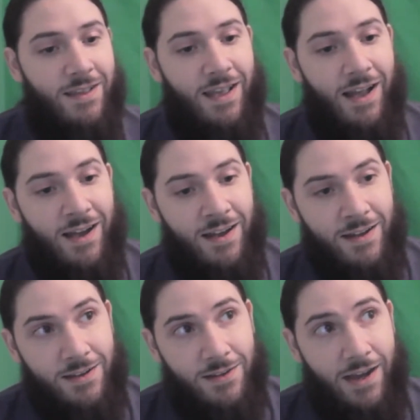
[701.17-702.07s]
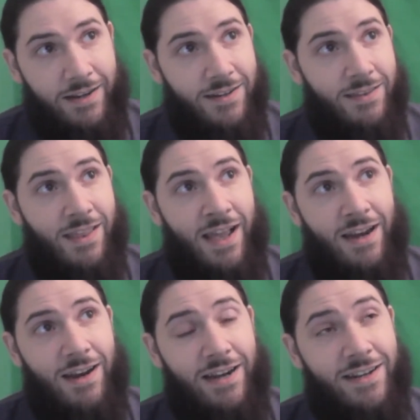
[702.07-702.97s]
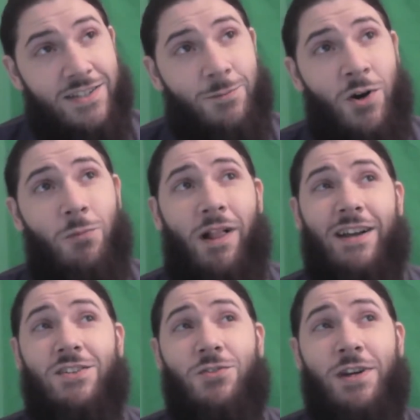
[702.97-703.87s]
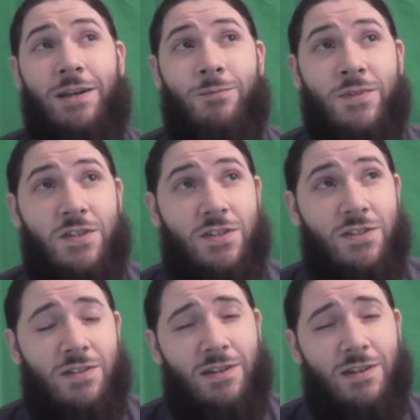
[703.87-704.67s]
I did that. I did some Roblox streams